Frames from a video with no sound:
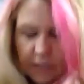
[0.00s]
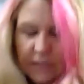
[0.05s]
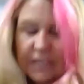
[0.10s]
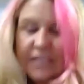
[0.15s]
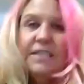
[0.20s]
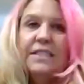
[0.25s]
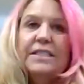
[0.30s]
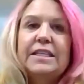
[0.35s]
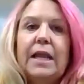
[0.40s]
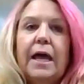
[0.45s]

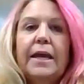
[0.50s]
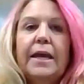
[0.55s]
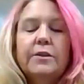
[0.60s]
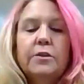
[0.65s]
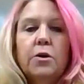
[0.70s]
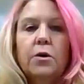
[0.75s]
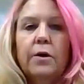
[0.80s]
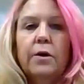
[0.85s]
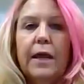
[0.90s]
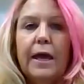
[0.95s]
Slight
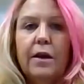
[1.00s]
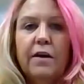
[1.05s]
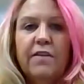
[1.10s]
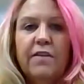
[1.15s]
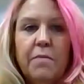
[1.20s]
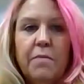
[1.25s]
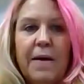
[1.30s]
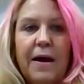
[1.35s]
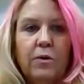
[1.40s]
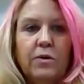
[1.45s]
turnout of
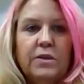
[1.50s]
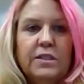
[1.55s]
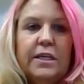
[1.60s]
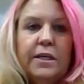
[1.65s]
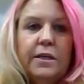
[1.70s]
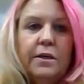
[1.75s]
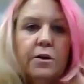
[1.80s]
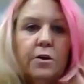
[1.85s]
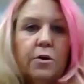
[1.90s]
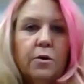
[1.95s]
about
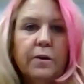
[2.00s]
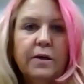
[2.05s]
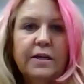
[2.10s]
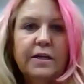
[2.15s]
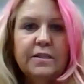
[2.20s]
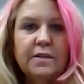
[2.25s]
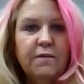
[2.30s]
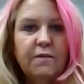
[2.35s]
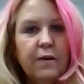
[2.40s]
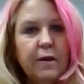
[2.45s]
10 degrees
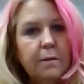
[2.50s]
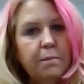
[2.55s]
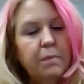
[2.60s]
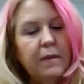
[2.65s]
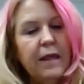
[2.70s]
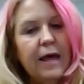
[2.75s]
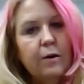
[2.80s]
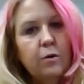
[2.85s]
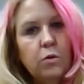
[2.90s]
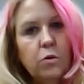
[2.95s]
of hip
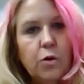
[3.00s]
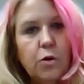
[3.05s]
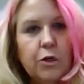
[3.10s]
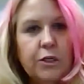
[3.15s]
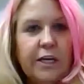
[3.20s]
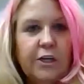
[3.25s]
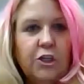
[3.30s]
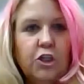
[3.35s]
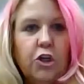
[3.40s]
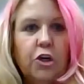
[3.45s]
lateral
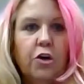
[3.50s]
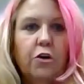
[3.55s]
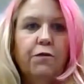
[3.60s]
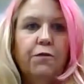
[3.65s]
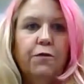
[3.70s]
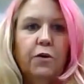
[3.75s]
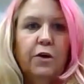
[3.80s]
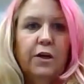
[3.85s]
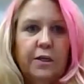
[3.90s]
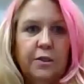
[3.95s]
rotation or
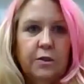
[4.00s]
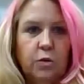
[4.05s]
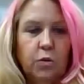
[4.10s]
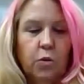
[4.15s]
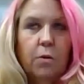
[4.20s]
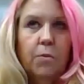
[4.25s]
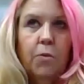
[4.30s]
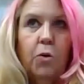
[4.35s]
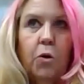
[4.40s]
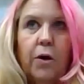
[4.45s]
foot is
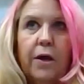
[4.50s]
normal.